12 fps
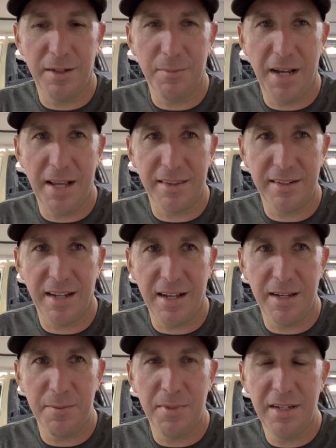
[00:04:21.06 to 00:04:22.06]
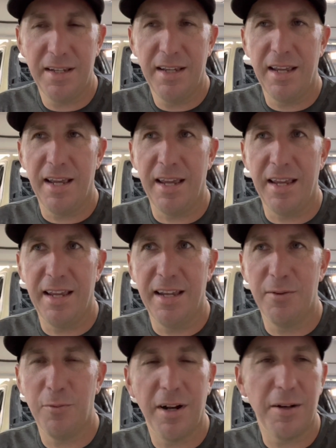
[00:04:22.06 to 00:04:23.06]
at the time
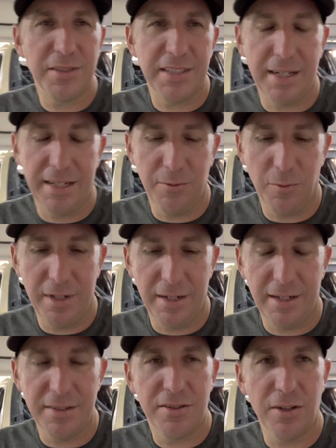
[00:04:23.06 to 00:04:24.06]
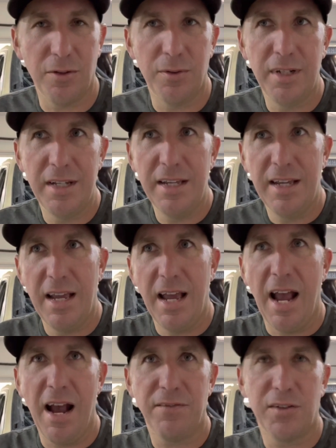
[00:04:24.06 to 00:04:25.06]
and what I was thinking and whatnot. So
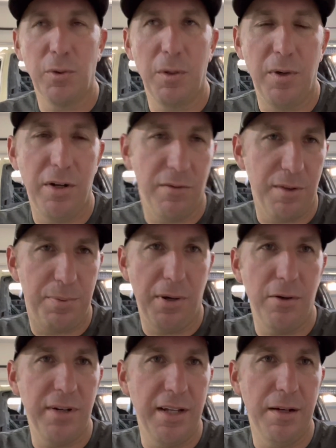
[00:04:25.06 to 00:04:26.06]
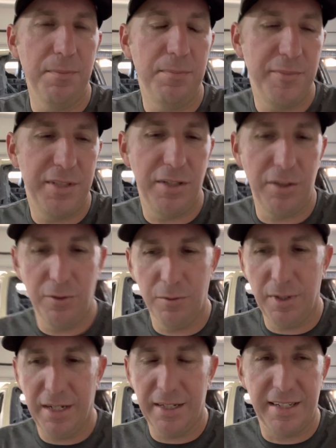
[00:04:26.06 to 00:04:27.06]
after we went over the podium
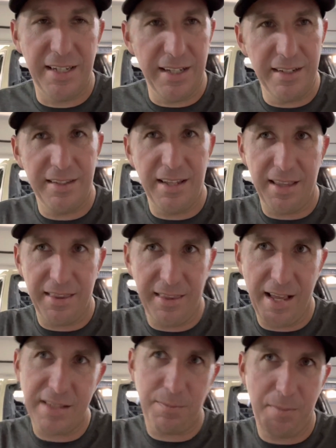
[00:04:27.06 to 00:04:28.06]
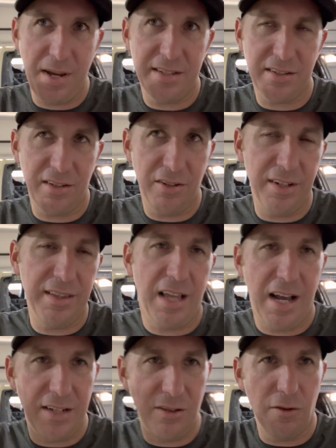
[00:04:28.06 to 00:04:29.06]
to get that's basically you're in
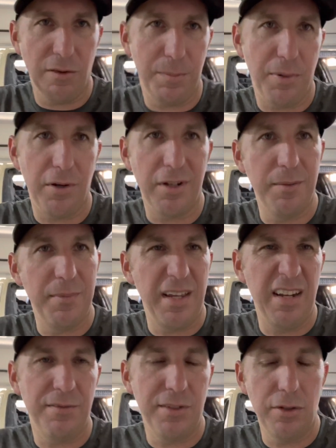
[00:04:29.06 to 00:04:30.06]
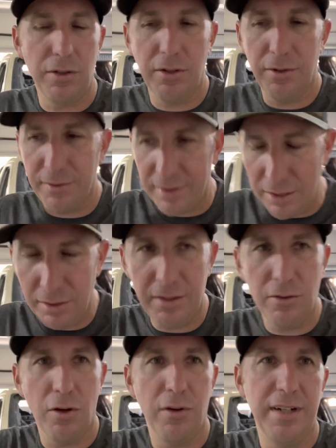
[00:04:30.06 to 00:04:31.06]
line, you go over the podium, they interview you, then
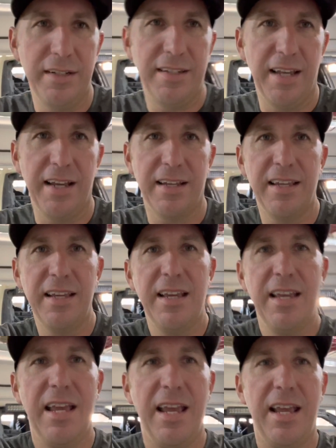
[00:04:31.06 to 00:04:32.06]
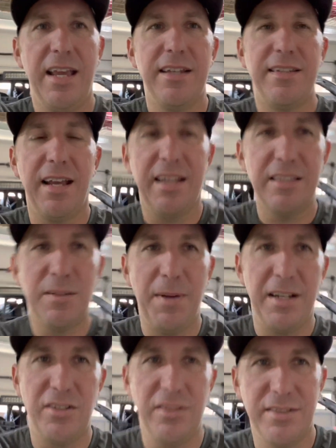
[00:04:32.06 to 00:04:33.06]
you go into tech. And tech
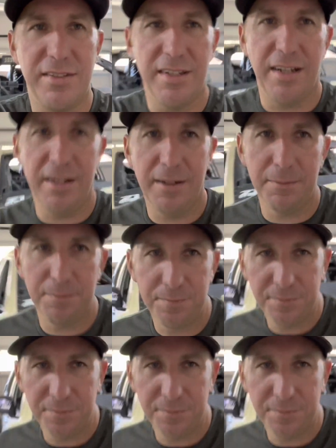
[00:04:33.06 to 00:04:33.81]
inspections, that's